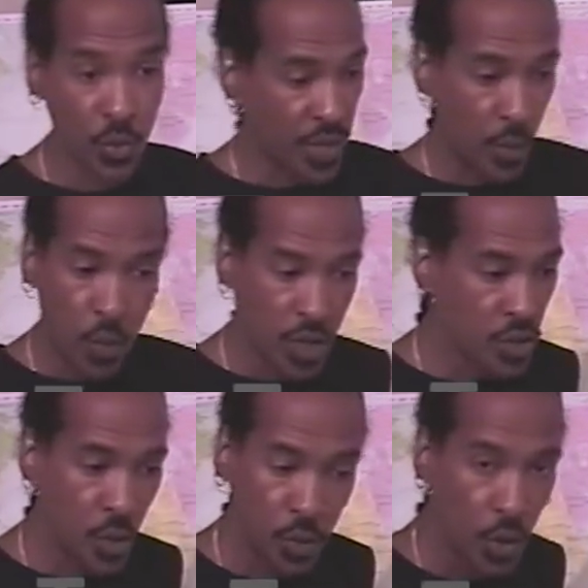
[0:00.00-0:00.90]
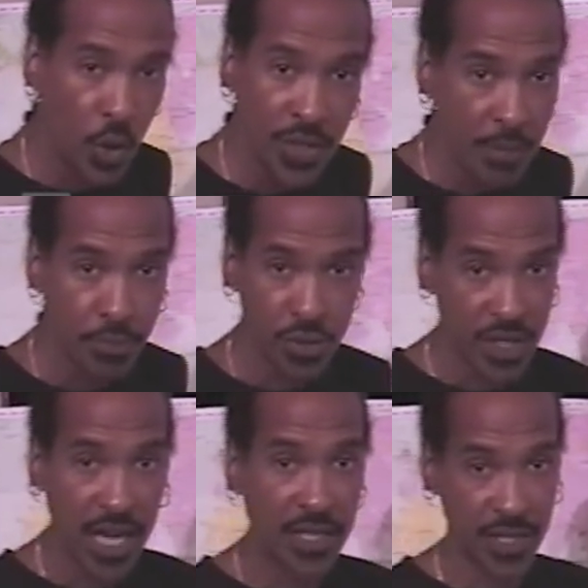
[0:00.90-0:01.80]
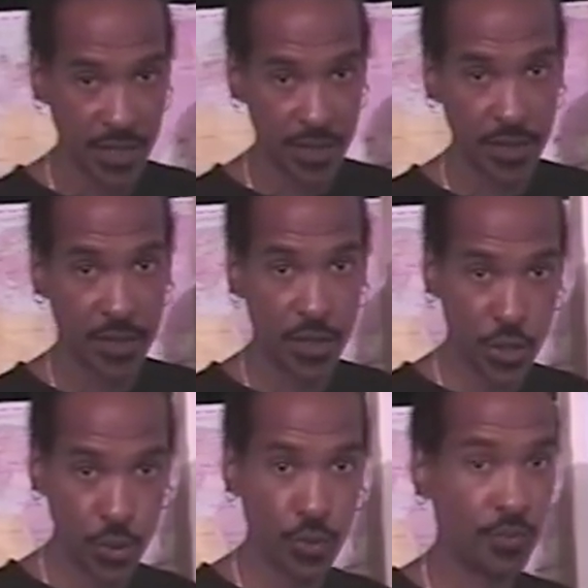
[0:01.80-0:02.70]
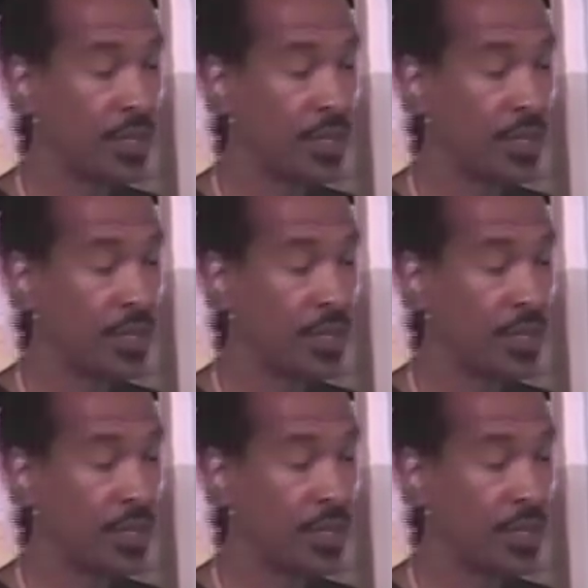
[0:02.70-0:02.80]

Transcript: There was no law that protected you.